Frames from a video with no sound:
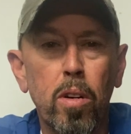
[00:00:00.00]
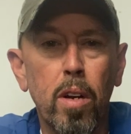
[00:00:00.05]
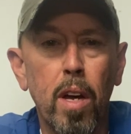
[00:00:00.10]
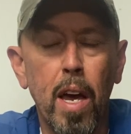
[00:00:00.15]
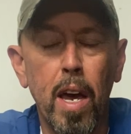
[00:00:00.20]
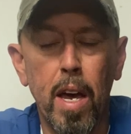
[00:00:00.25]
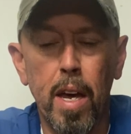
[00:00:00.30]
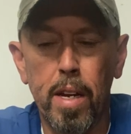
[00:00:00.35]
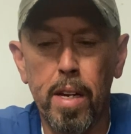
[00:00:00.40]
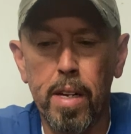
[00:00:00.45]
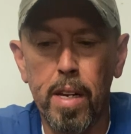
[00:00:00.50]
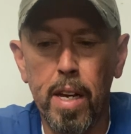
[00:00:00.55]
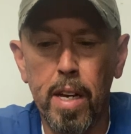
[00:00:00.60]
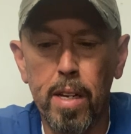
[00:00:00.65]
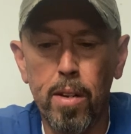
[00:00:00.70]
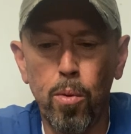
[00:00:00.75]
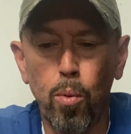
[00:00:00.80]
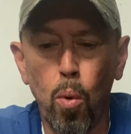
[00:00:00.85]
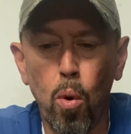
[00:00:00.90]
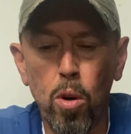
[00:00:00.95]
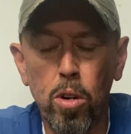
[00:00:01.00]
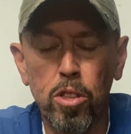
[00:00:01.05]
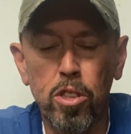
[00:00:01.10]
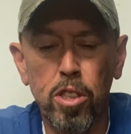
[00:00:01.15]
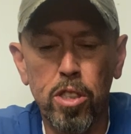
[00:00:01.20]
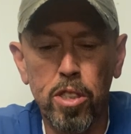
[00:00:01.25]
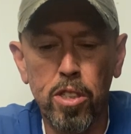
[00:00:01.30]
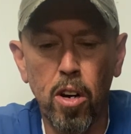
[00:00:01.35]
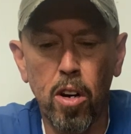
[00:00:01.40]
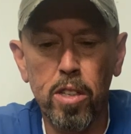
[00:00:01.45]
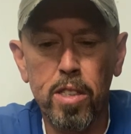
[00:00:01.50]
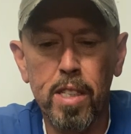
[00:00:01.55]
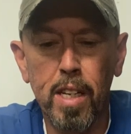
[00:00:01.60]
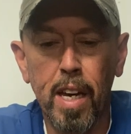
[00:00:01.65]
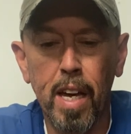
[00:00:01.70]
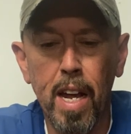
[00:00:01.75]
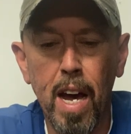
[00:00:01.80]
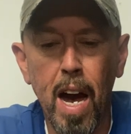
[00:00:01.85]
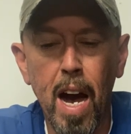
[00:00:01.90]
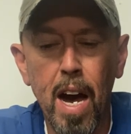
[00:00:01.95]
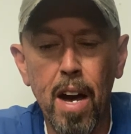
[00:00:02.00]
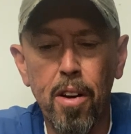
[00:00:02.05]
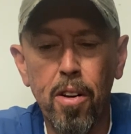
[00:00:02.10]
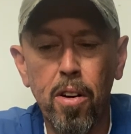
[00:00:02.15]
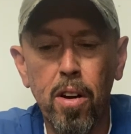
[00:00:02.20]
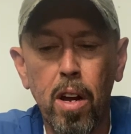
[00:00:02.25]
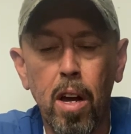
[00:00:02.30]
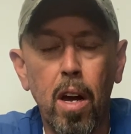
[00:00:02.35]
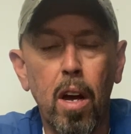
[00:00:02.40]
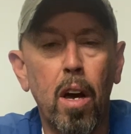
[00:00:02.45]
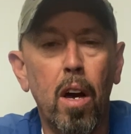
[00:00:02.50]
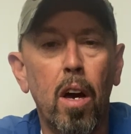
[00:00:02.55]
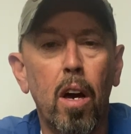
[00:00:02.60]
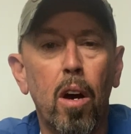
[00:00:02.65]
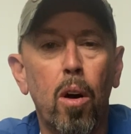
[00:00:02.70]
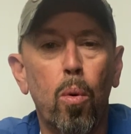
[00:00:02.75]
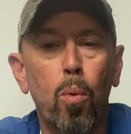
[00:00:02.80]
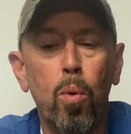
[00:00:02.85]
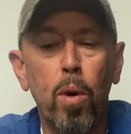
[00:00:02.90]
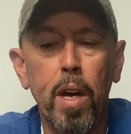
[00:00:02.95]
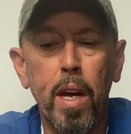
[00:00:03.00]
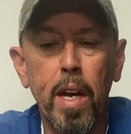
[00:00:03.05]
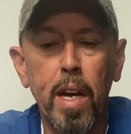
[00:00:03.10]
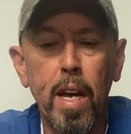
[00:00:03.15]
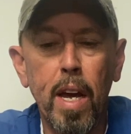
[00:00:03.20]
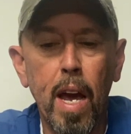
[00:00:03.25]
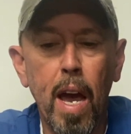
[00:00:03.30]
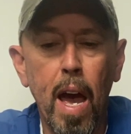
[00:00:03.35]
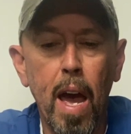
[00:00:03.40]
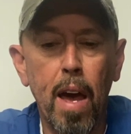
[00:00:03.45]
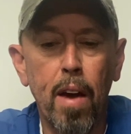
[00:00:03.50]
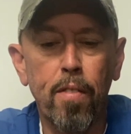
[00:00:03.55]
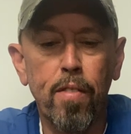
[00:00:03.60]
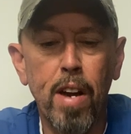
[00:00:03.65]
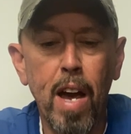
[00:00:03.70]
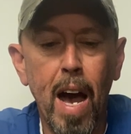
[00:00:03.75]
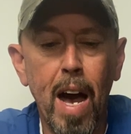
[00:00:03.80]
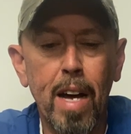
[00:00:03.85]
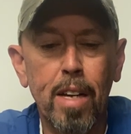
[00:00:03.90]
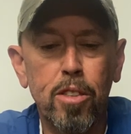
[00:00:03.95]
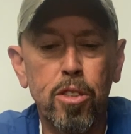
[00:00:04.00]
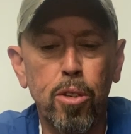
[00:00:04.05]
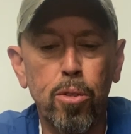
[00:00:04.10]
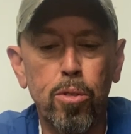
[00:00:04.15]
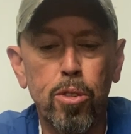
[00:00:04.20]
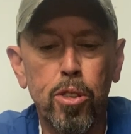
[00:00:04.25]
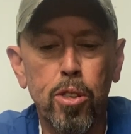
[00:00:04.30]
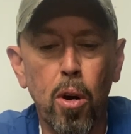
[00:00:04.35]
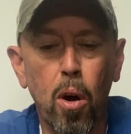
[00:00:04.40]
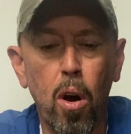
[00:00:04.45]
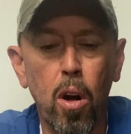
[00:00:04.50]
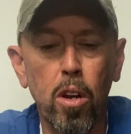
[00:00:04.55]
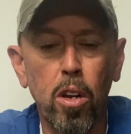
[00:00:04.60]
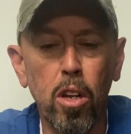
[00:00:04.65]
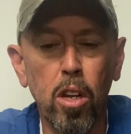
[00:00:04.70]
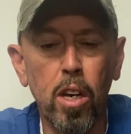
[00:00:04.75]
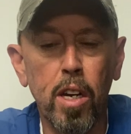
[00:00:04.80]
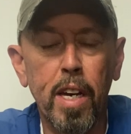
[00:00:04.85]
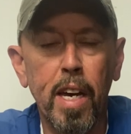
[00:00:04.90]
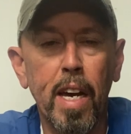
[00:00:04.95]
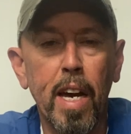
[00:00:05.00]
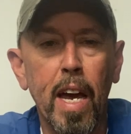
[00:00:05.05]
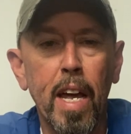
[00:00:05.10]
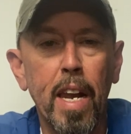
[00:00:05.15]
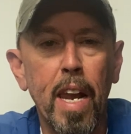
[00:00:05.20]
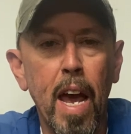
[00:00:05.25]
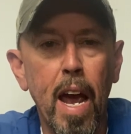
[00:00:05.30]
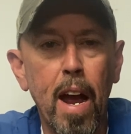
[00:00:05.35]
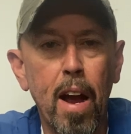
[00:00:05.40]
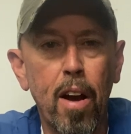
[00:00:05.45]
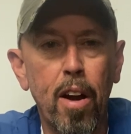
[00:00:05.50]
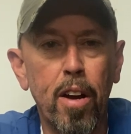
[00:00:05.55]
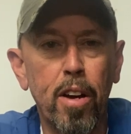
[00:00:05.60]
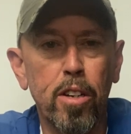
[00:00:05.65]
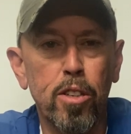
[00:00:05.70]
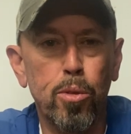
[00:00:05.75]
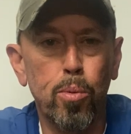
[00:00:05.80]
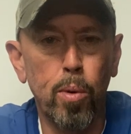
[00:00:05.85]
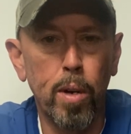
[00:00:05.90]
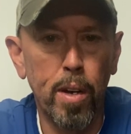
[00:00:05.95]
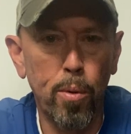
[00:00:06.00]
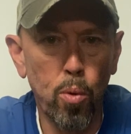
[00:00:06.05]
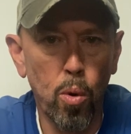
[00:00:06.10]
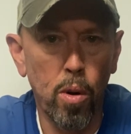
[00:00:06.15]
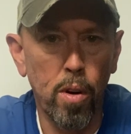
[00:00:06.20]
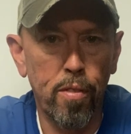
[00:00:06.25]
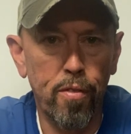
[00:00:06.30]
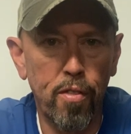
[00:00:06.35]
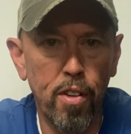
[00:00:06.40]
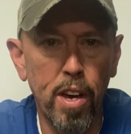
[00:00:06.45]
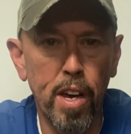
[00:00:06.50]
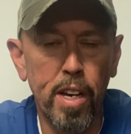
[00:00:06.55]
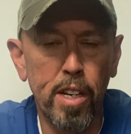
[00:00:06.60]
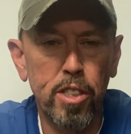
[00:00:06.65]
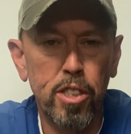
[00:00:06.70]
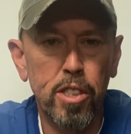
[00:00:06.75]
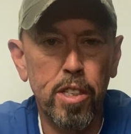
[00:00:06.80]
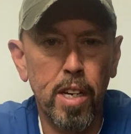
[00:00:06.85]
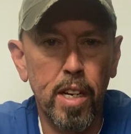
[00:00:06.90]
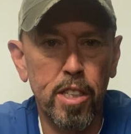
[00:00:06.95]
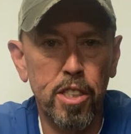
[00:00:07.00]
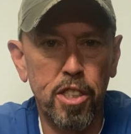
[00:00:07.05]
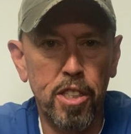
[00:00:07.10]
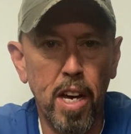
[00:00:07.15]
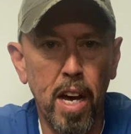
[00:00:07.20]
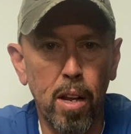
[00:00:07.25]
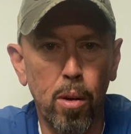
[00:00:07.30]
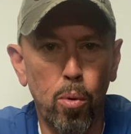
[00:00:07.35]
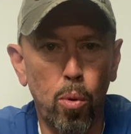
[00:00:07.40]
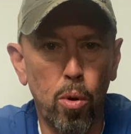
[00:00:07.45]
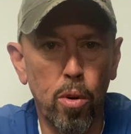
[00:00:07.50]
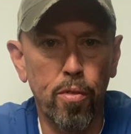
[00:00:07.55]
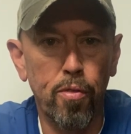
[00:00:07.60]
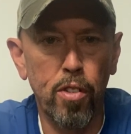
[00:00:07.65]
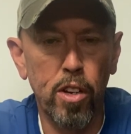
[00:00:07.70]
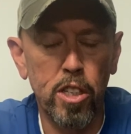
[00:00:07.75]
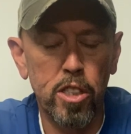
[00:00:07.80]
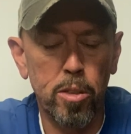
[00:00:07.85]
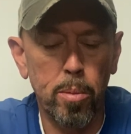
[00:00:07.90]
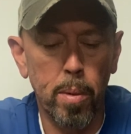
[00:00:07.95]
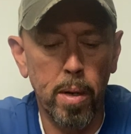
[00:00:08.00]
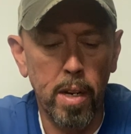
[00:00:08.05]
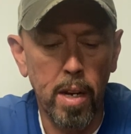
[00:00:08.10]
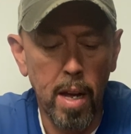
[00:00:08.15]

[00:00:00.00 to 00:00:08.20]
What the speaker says: and the water just starts to get hotter, we have got to start looking at the areas we want to fish as shallow water fishermen.